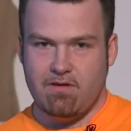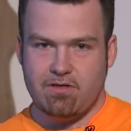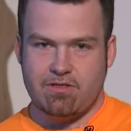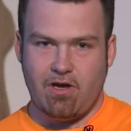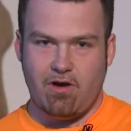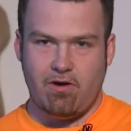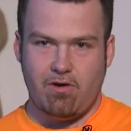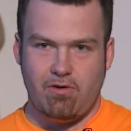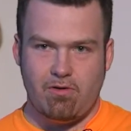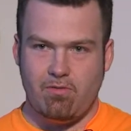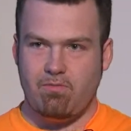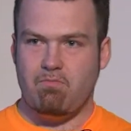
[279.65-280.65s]

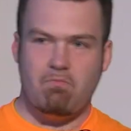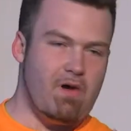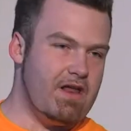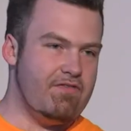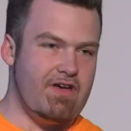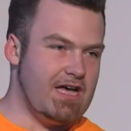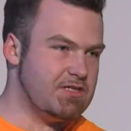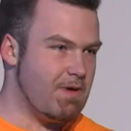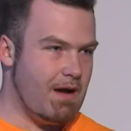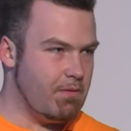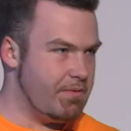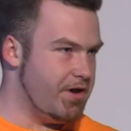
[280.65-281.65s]
So many of you guys
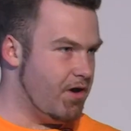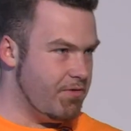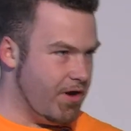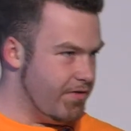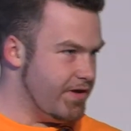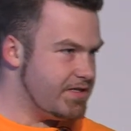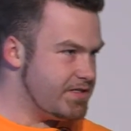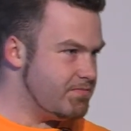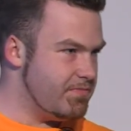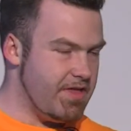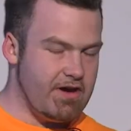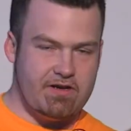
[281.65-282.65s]
probably don't know this.
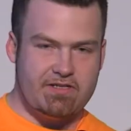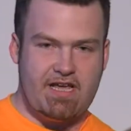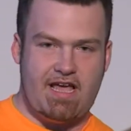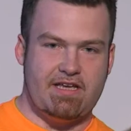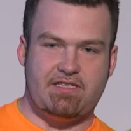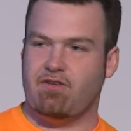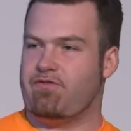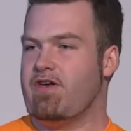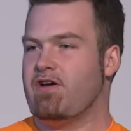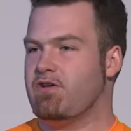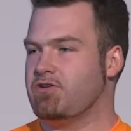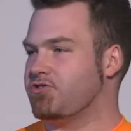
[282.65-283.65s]
There's a
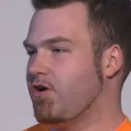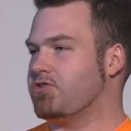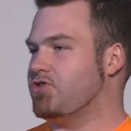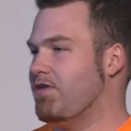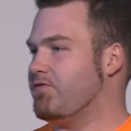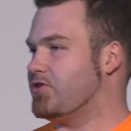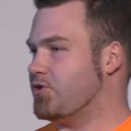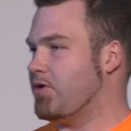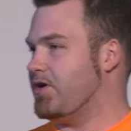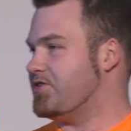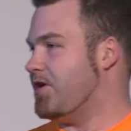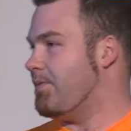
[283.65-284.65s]
severe truck driver
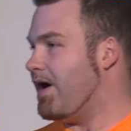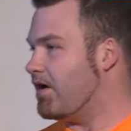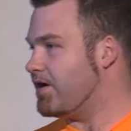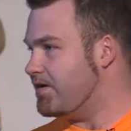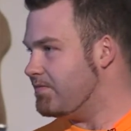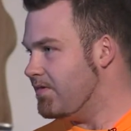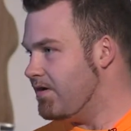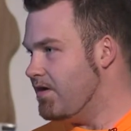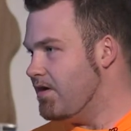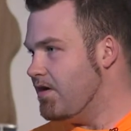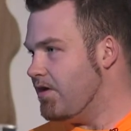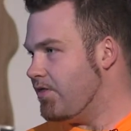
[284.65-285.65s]
shortage in America.
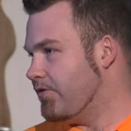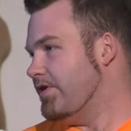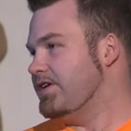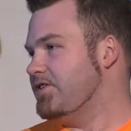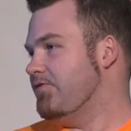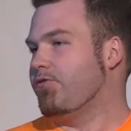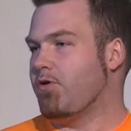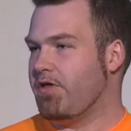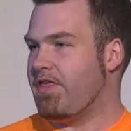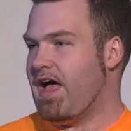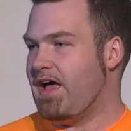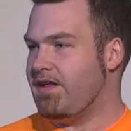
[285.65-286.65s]
The reason for
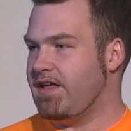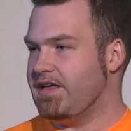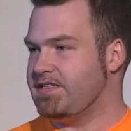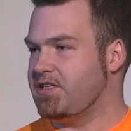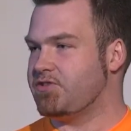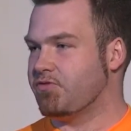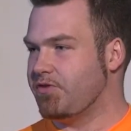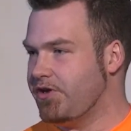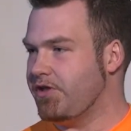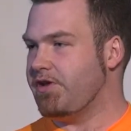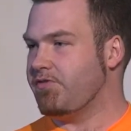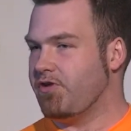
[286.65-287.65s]
that is it's
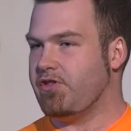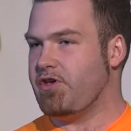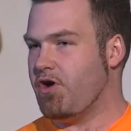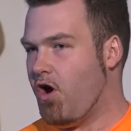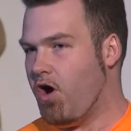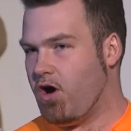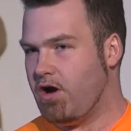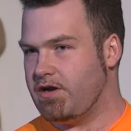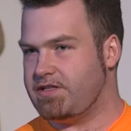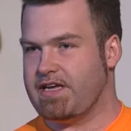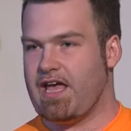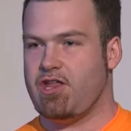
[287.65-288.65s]
really, really
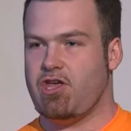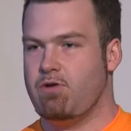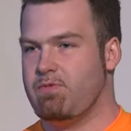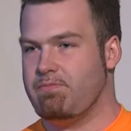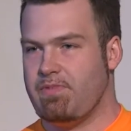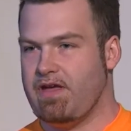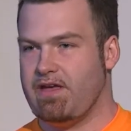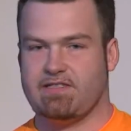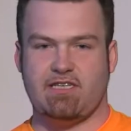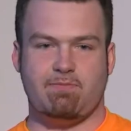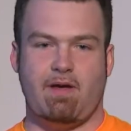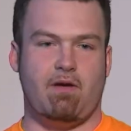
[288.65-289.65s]
hard to get human
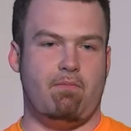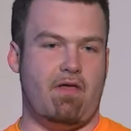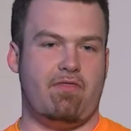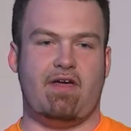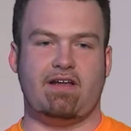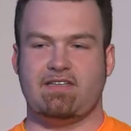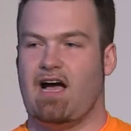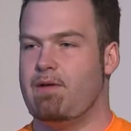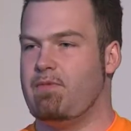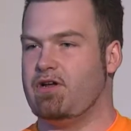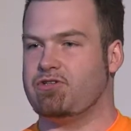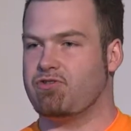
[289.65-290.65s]
beings to spend a month at a
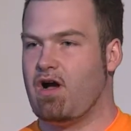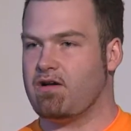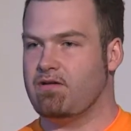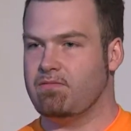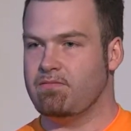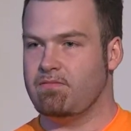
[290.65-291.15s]
time in a truck.